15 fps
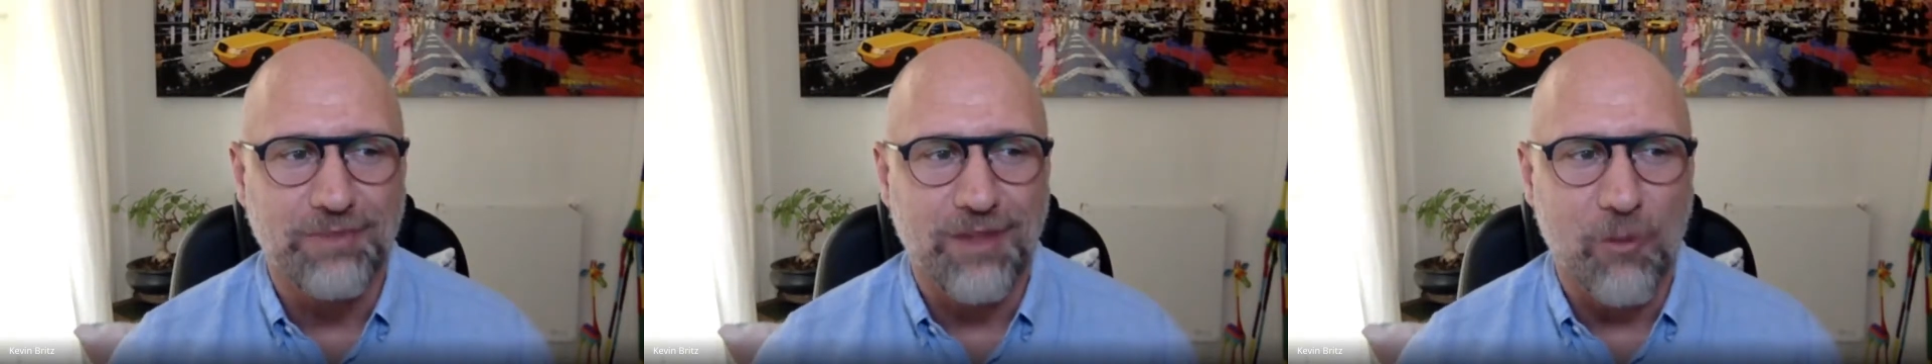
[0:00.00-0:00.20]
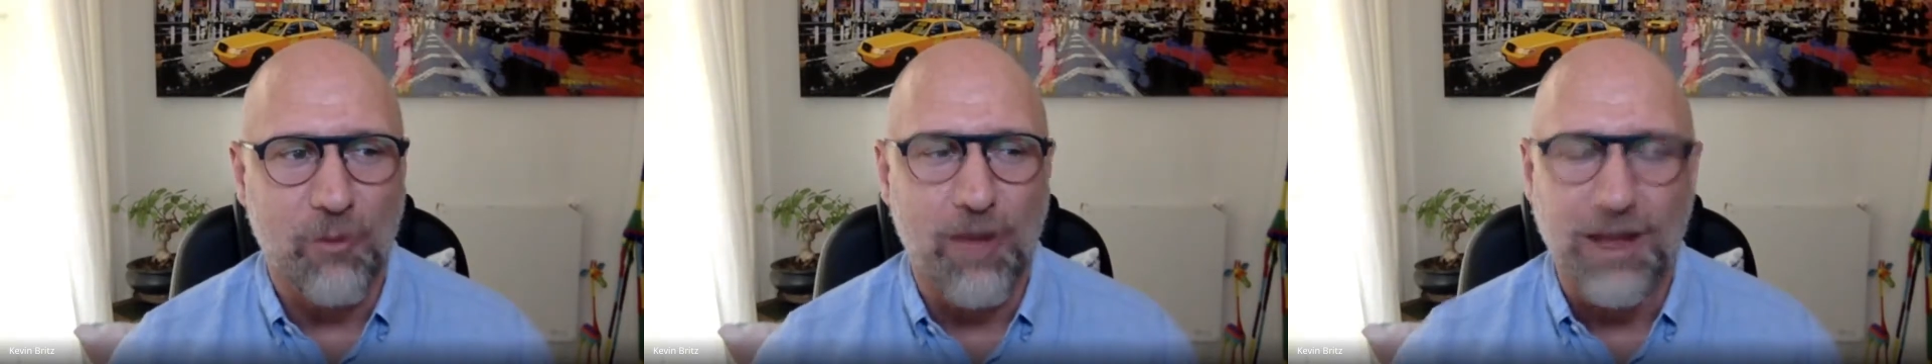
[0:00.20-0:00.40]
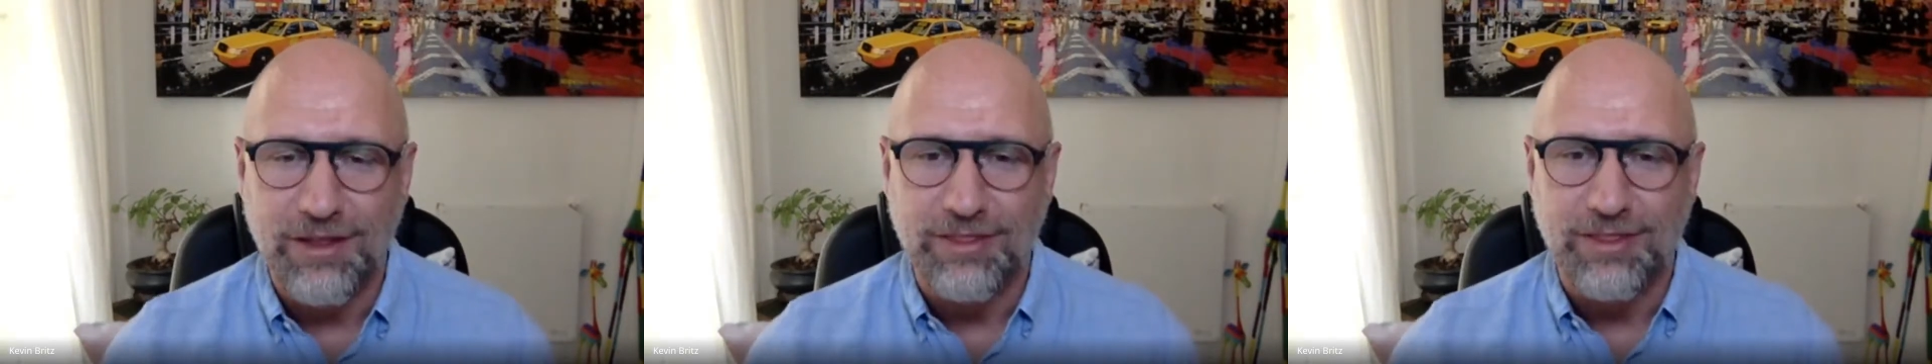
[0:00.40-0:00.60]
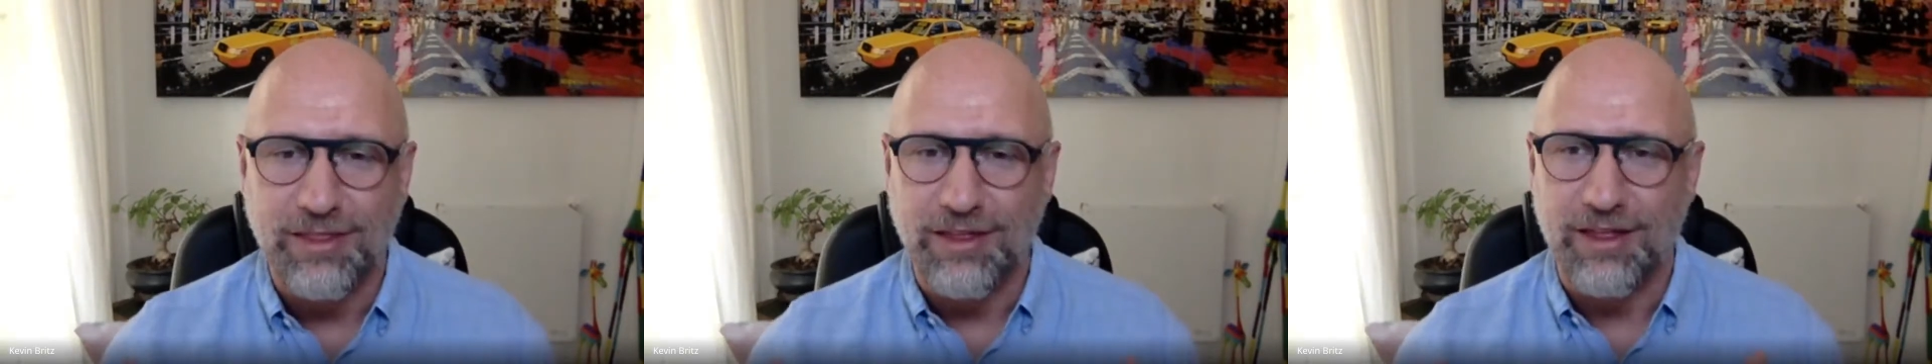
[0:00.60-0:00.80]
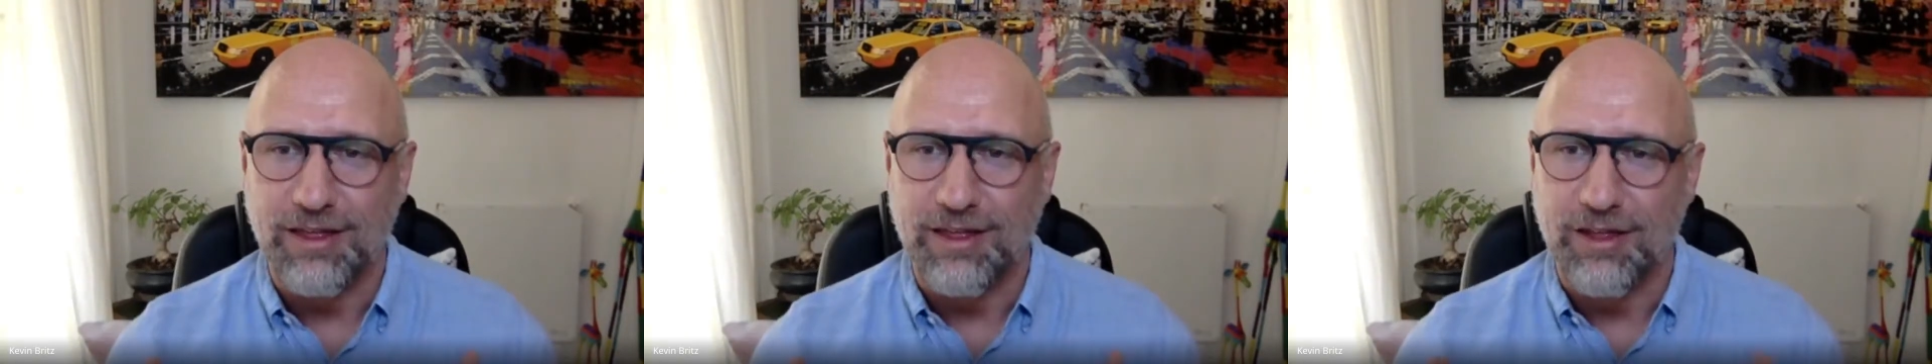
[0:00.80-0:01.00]
Why do you
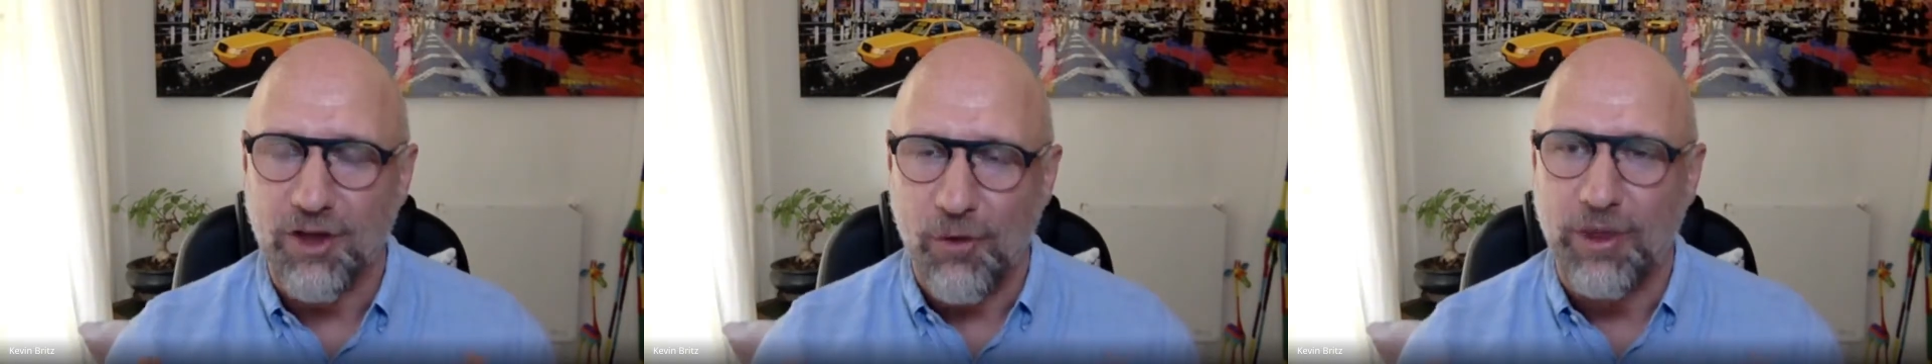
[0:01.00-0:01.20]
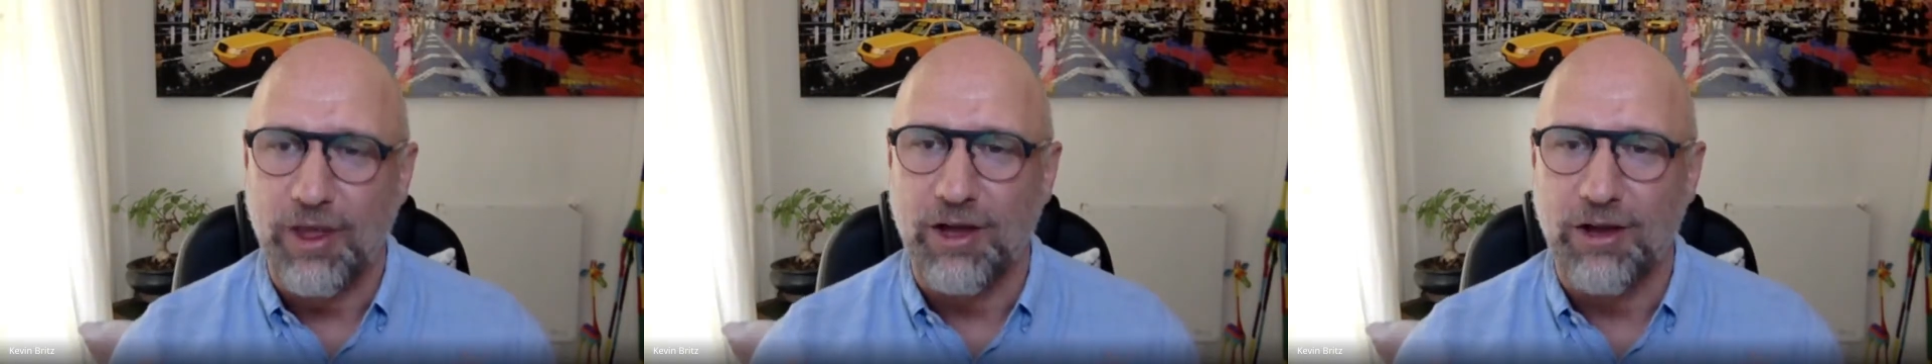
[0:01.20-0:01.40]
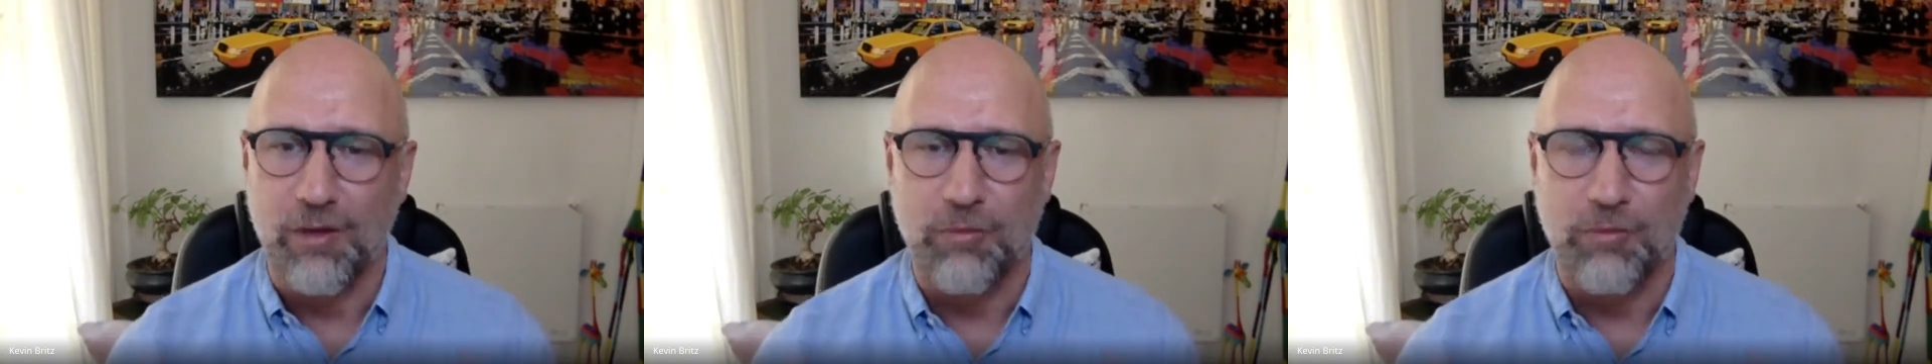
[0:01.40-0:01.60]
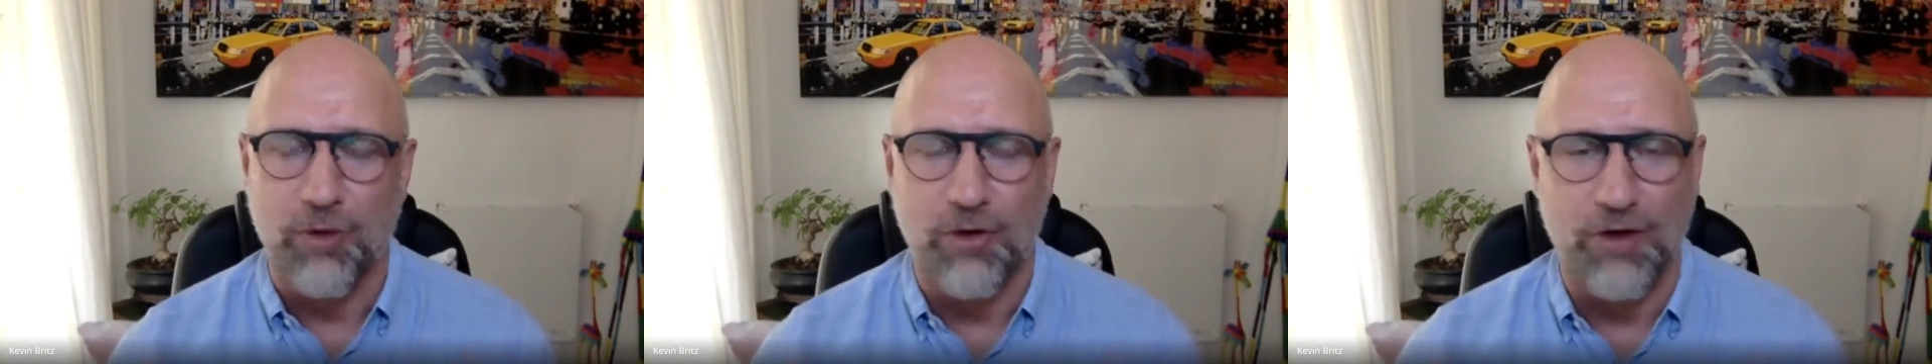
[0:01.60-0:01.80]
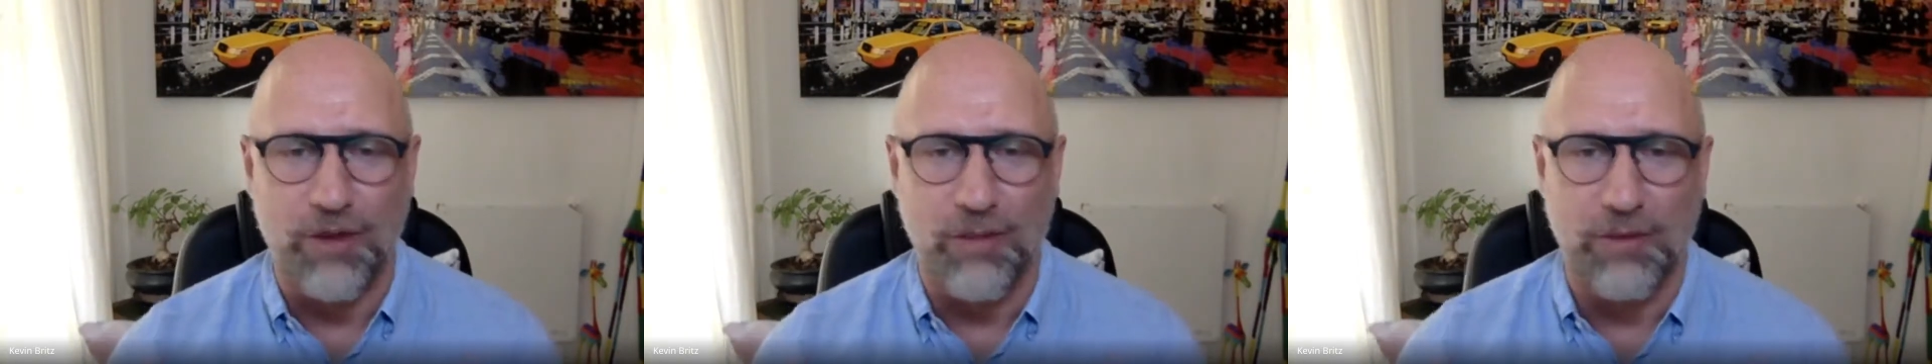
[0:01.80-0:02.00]
think going on a
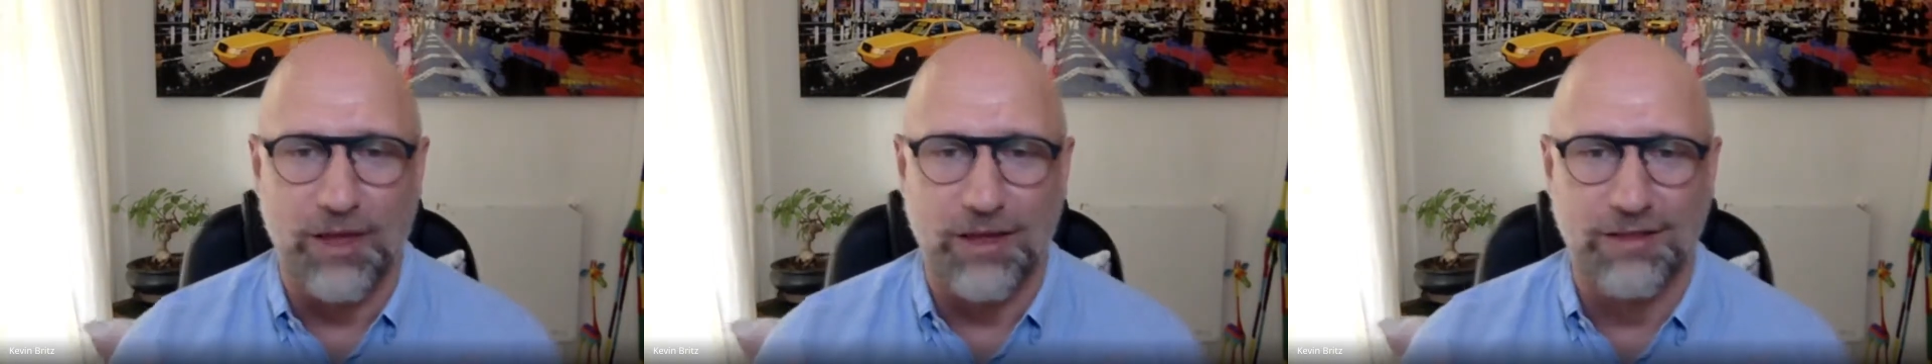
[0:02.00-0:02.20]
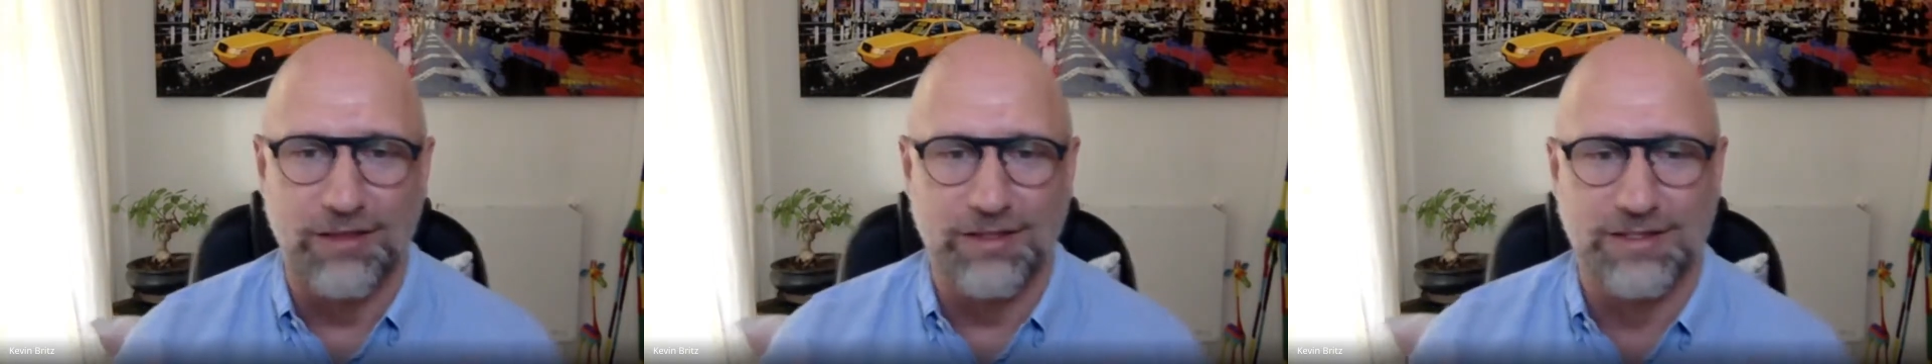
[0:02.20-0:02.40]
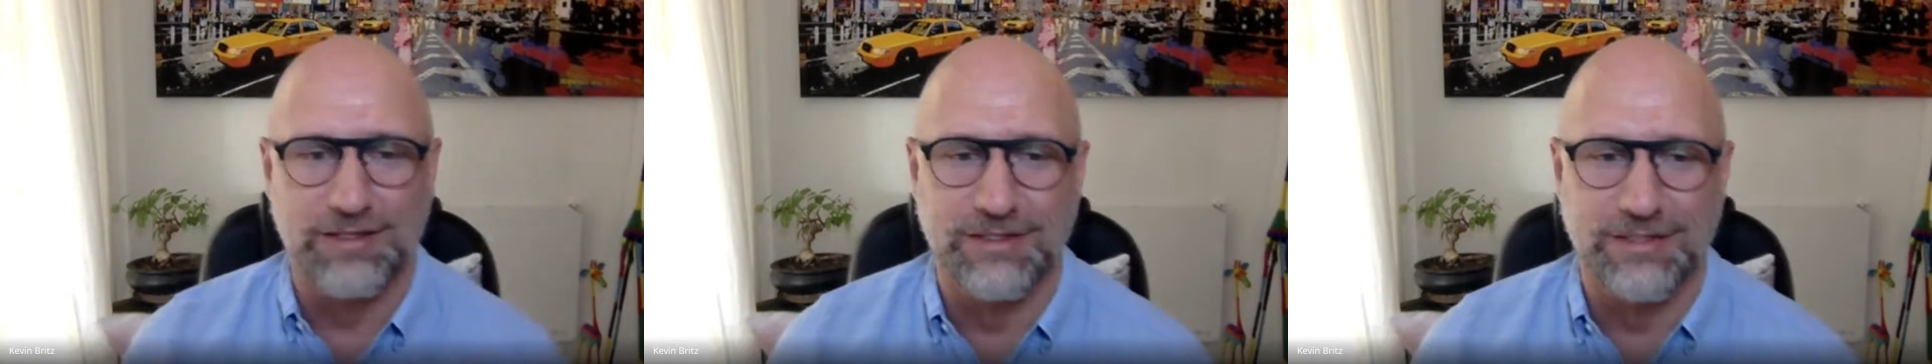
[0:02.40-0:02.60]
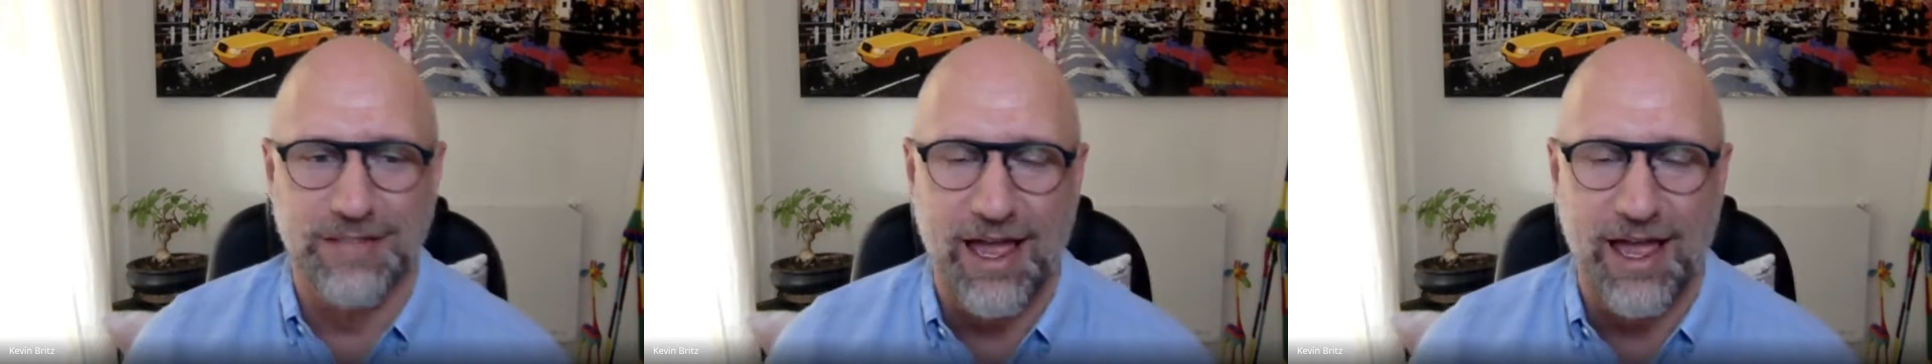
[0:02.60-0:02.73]
program like this